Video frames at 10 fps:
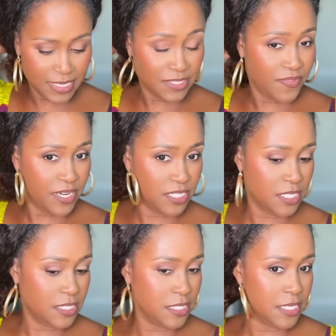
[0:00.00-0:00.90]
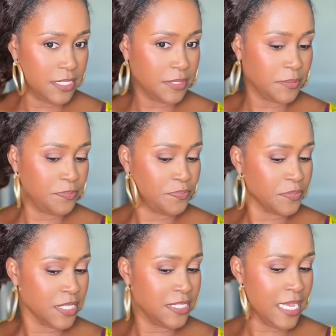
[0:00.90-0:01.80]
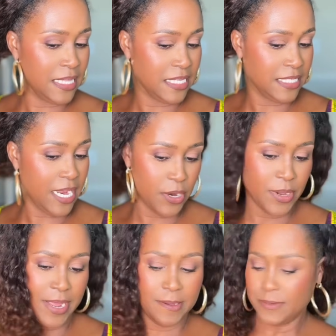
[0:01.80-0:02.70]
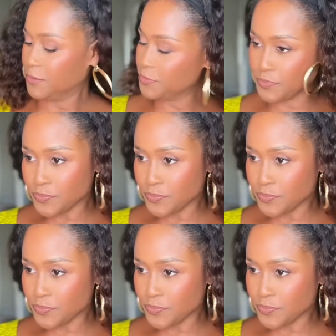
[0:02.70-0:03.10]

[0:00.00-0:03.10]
let's finish this look. Let's take this hair down.